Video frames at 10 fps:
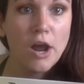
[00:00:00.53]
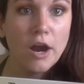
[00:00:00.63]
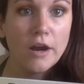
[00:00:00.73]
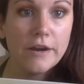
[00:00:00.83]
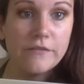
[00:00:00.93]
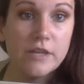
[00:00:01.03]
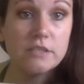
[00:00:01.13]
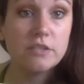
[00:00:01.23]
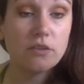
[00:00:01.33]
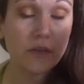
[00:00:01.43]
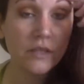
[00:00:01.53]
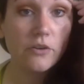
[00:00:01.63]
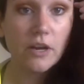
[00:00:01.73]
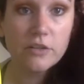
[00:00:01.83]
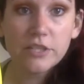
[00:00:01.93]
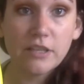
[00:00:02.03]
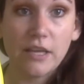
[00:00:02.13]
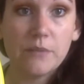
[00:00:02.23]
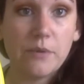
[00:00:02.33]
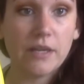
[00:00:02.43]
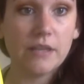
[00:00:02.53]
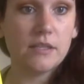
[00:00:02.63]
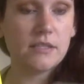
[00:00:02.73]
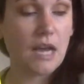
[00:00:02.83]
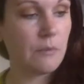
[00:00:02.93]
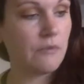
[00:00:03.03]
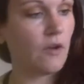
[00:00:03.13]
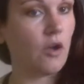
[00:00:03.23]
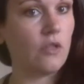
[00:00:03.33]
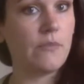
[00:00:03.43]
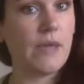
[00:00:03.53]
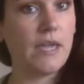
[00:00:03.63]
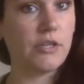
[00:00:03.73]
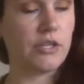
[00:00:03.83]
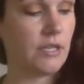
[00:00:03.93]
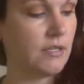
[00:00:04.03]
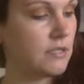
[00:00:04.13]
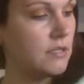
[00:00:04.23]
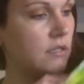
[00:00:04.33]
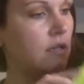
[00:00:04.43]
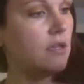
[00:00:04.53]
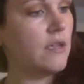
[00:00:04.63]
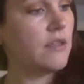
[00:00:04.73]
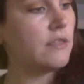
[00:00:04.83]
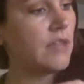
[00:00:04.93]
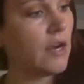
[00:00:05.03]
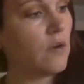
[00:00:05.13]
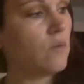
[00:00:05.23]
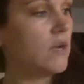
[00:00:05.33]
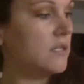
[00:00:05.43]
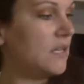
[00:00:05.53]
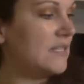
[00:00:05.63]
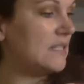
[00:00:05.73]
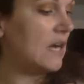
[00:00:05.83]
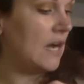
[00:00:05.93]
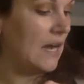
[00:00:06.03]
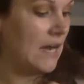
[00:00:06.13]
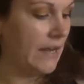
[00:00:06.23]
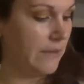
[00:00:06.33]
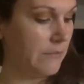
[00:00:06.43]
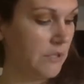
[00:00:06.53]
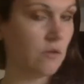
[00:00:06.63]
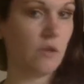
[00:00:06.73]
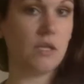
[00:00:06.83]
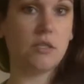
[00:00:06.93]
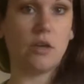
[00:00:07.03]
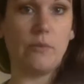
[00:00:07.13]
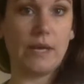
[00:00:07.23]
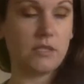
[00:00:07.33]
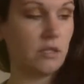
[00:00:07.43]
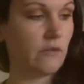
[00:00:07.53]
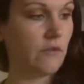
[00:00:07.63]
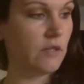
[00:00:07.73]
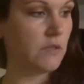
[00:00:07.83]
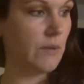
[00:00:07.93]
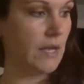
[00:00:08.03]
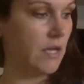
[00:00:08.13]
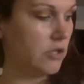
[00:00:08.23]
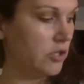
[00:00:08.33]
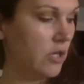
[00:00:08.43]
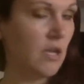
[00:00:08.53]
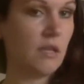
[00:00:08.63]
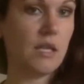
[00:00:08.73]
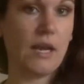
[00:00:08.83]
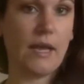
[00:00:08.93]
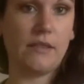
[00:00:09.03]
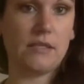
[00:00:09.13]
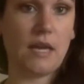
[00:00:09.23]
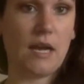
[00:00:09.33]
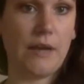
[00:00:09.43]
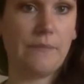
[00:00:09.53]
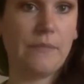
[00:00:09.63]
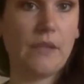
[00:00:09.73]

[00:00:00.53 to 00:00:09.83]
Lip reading: All right, friends, so in the Grouchy Ladybug, at the top of all the pages, there was a time. So let's go back to the first page that had the time.